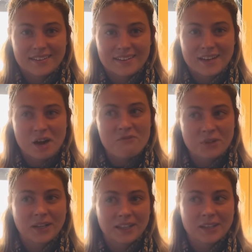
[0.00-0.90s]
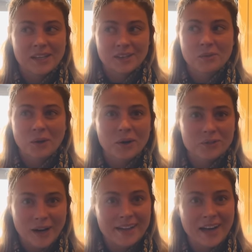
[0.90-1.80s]
And I feel like in the world
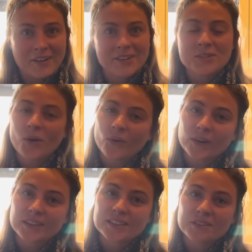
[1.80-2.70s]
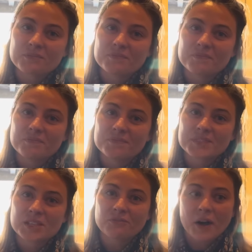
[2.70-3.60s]
right now, it's hard to
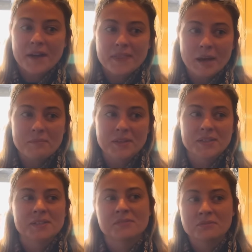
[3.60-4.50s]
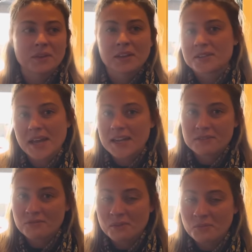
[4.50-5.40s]
find that because of what they're
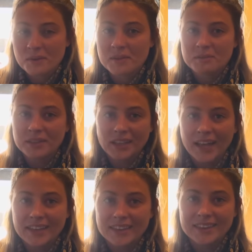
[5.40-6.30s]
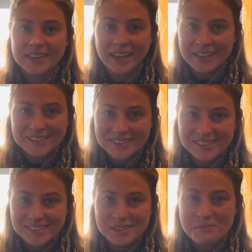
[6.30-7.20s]
taking from women, but, like, that's
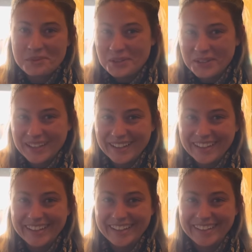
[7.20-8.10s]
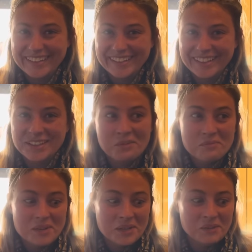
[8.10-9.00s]
the beauty in it, in
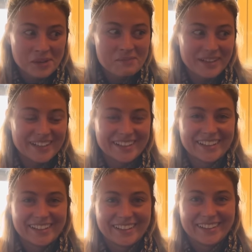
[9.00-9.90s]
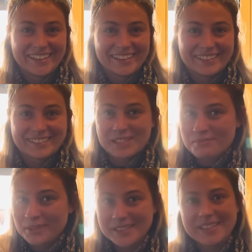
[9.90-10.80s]
a woman, the
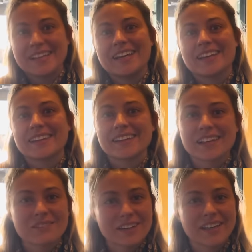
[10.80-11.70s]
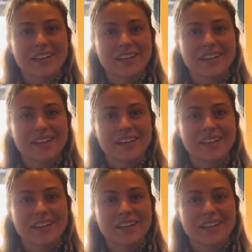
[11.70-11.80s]
simplicity and the giving,